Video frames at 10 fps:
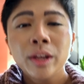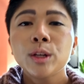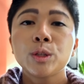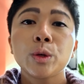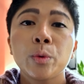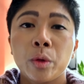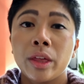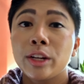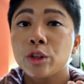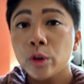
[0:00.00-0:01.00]
So
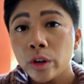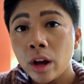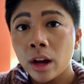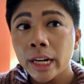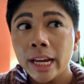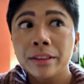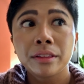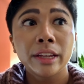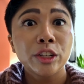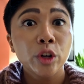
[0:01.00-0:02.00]
they turn on and then
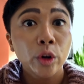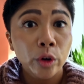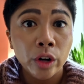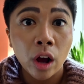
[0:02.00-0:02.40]
they turn